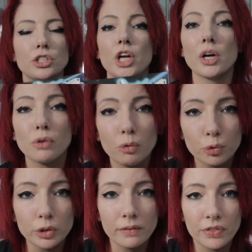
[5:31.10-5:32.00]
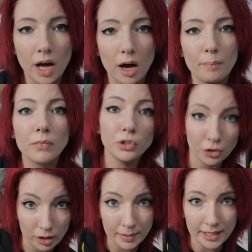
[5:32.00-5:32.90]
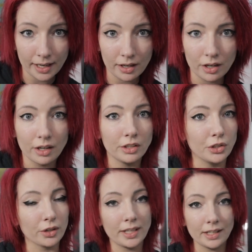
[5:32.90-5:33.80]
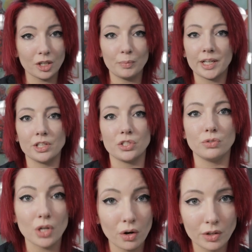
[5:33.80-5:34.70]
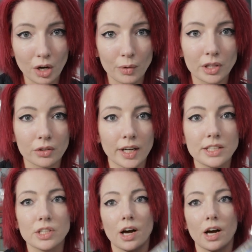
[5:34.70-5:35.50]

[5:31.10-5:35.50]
general rule of thumb, you're a beginner. You're here because you don't know what the grades